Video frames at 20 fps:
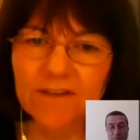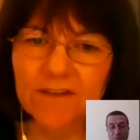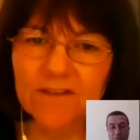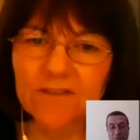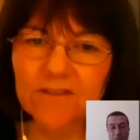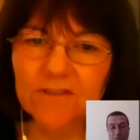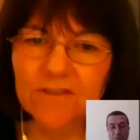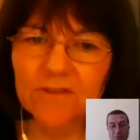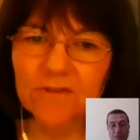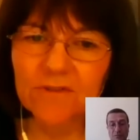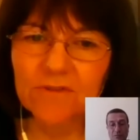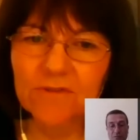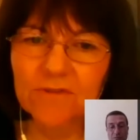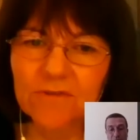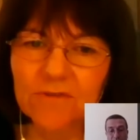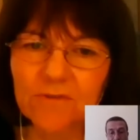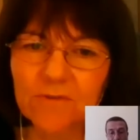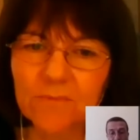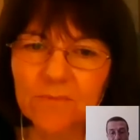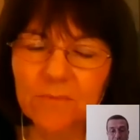
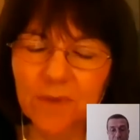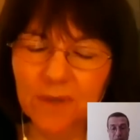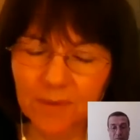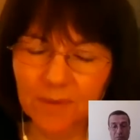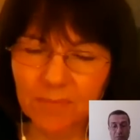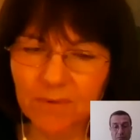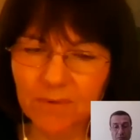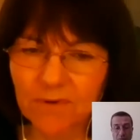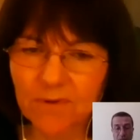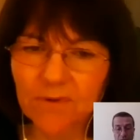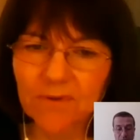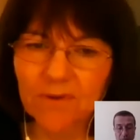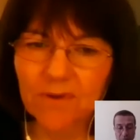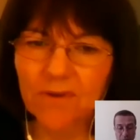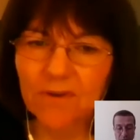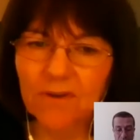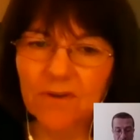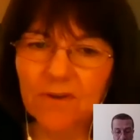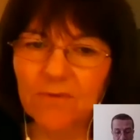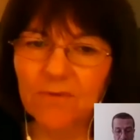to people
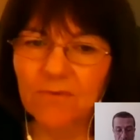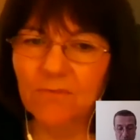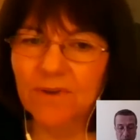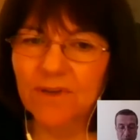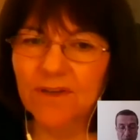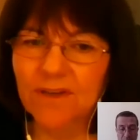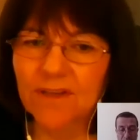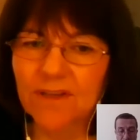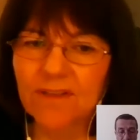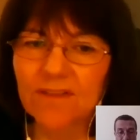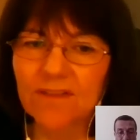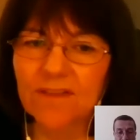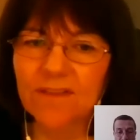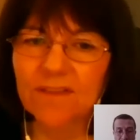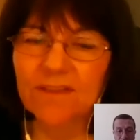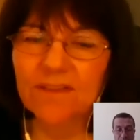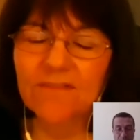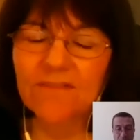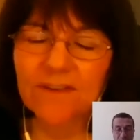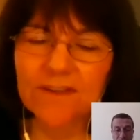with
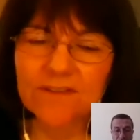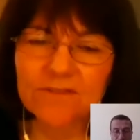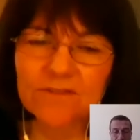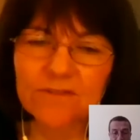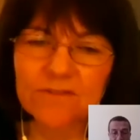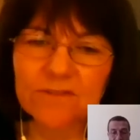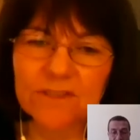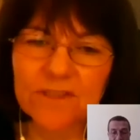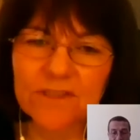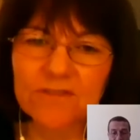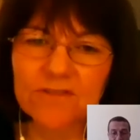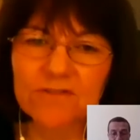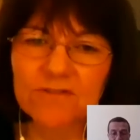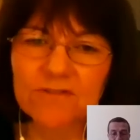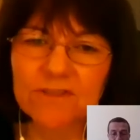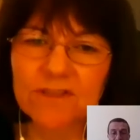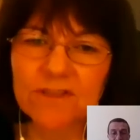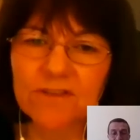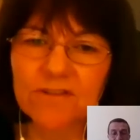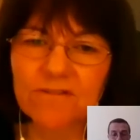the events or seizures
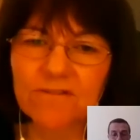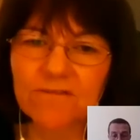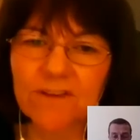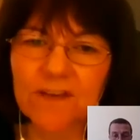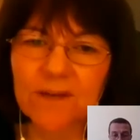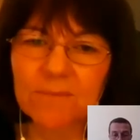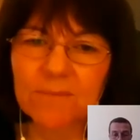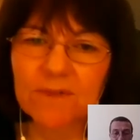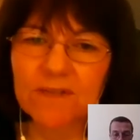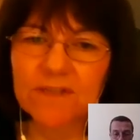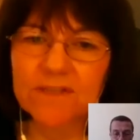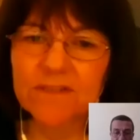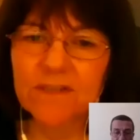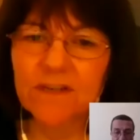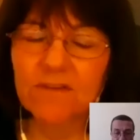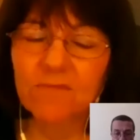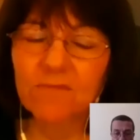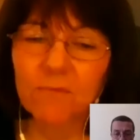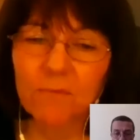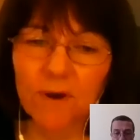and their families
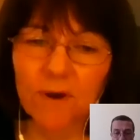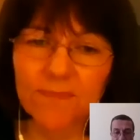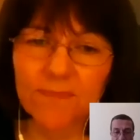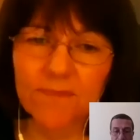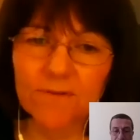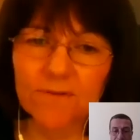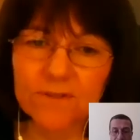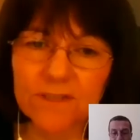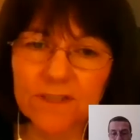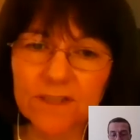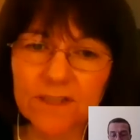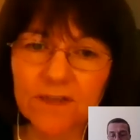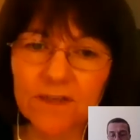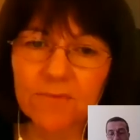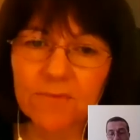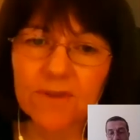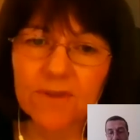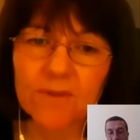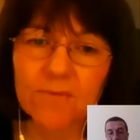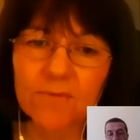of what they're dealing
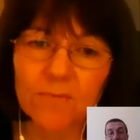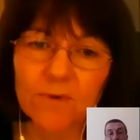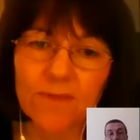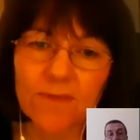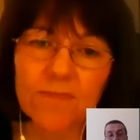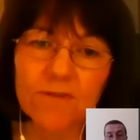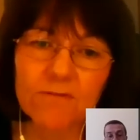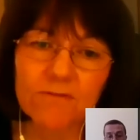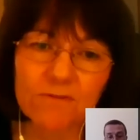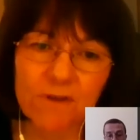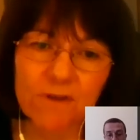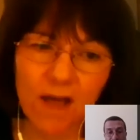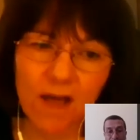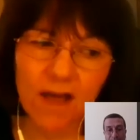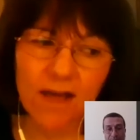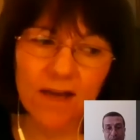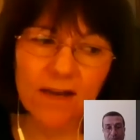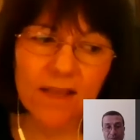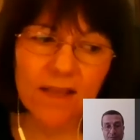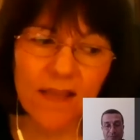with and what they're
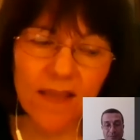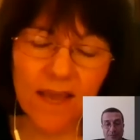not.